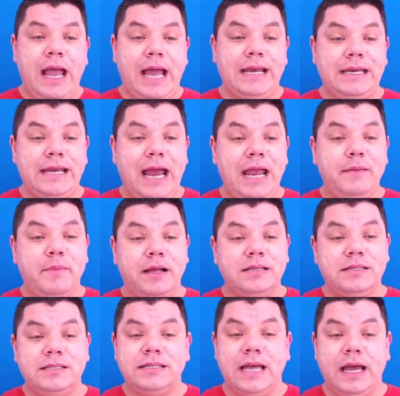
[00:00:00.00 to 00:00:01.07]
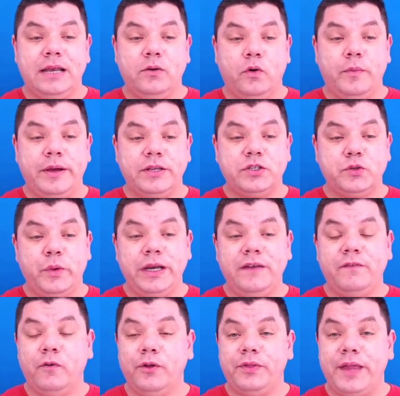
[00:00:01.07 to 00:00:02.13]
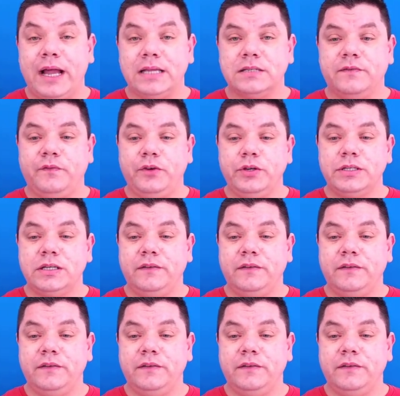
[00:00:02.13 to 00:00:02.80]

And in 8 months, it's had almost 24,000 views.